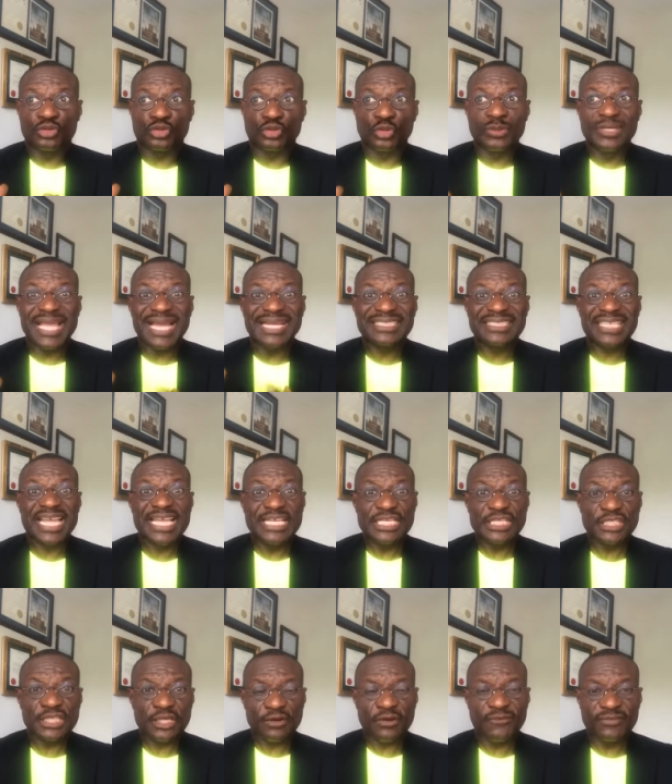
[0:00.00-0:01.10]
to the
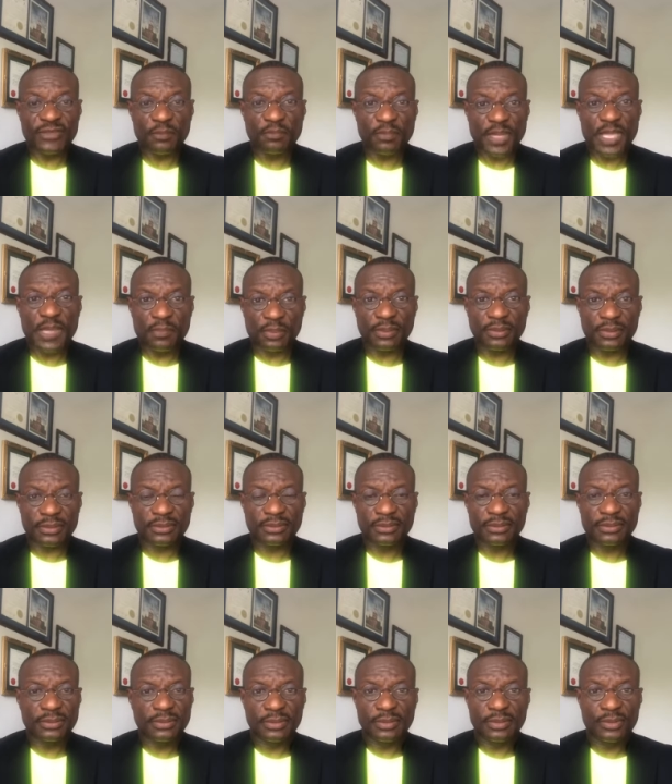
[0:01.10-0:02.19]
attention of the people
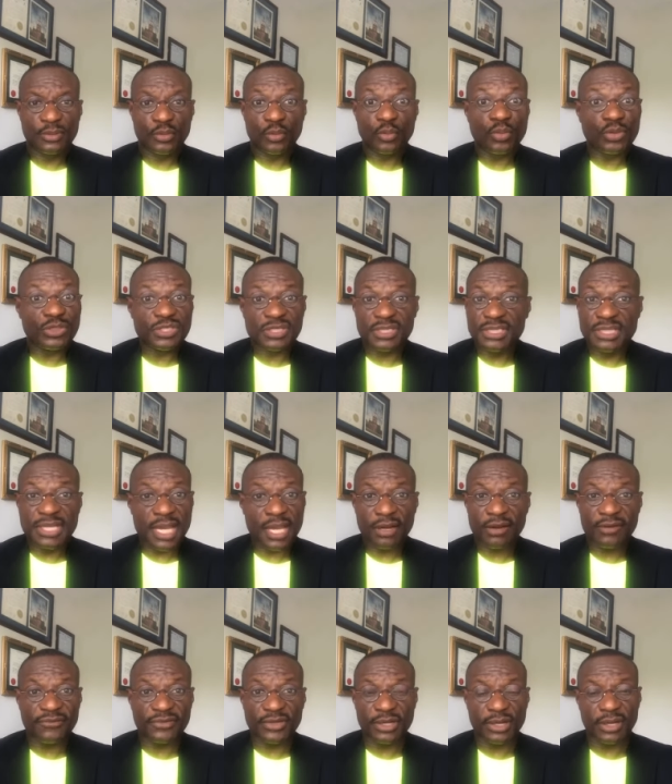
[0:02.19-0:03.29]
was not
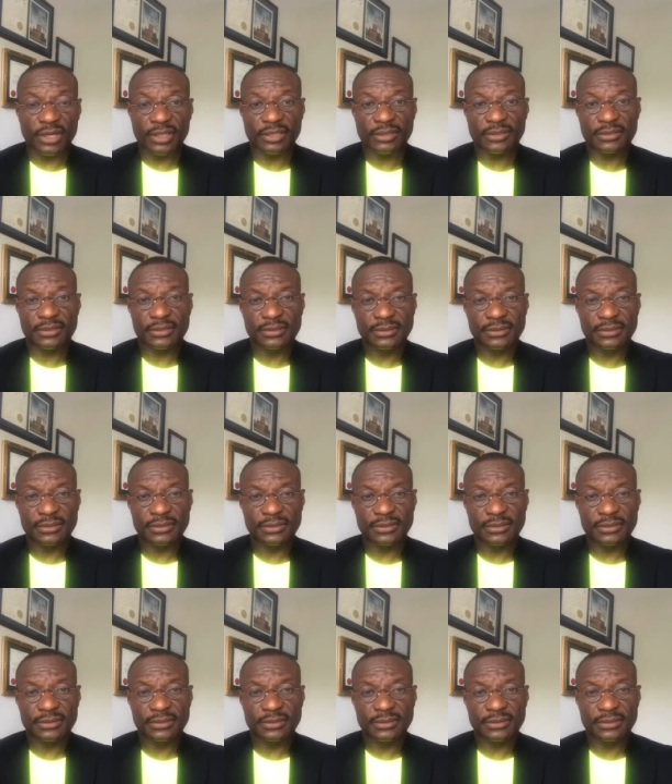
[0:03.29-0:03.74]
of God.